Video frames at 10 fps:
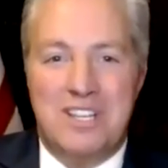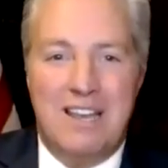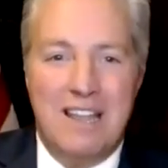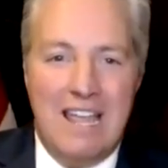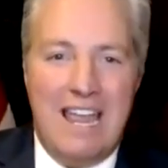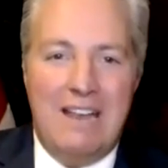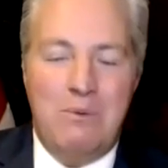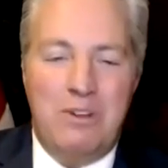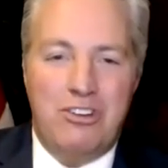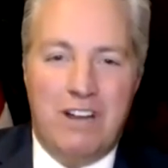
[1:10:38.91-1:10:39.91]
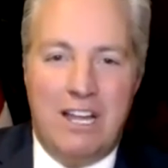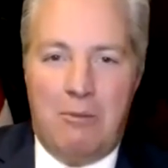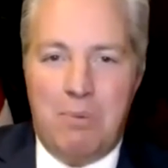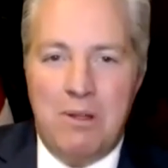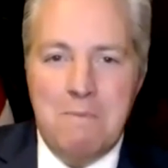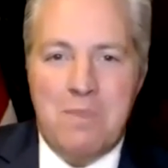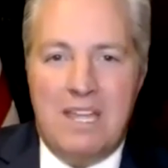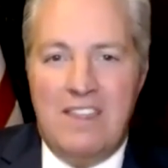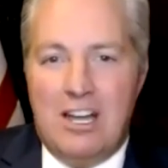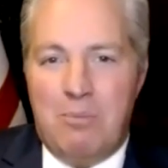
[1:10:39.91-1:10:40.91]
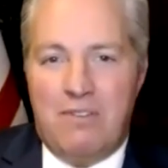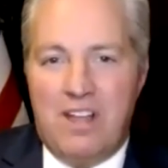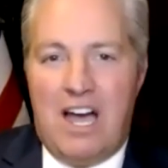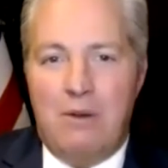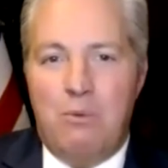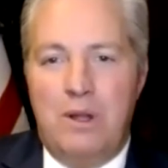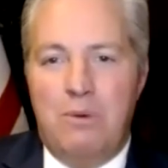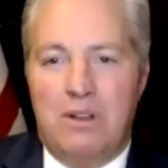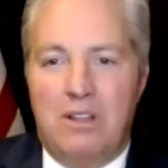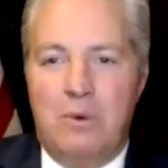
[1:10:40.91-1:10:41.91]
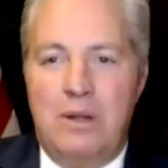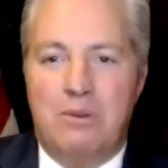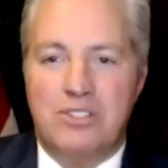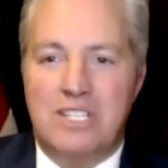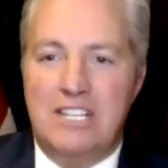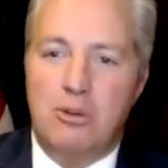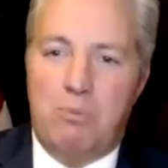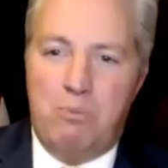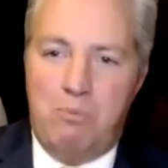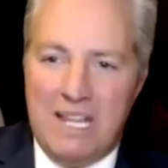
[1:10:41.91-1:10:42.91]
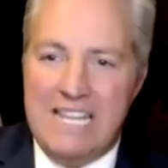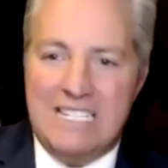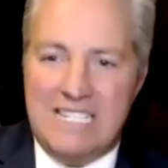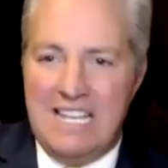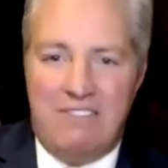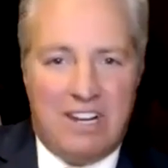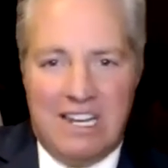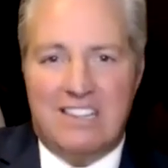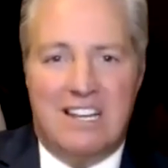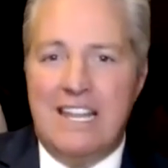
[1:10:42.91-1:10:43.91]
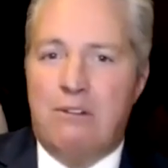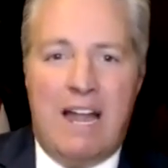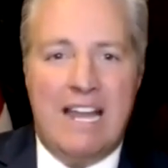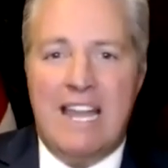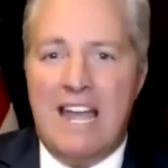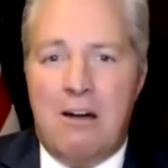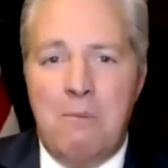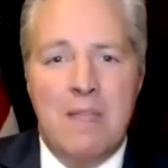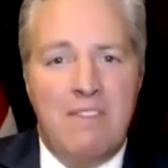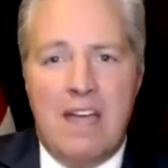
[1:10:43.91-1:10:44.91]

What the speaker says: And with your help and the help of God, we will see. So please give, click the link right now.